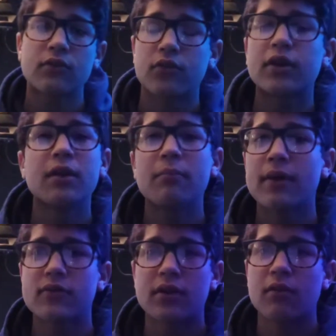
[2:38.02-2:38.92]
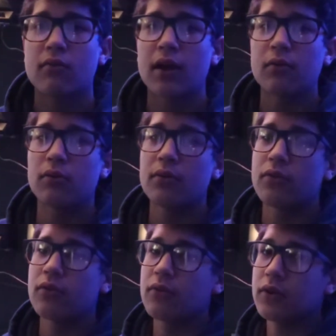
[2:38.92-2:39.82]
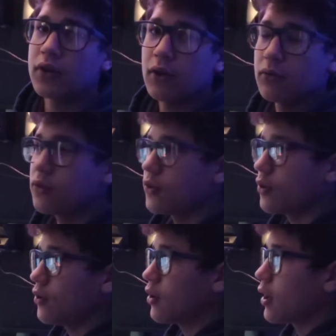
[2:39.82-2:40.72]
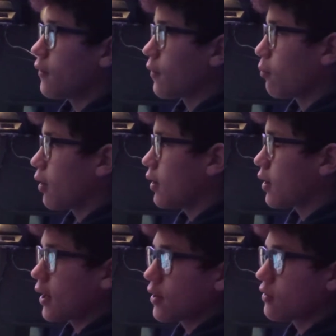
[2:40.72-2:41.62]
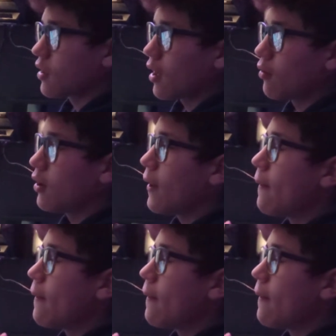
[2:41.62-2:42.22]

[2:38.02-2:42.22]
So keep messing around with the tones until you get the right kind of sound.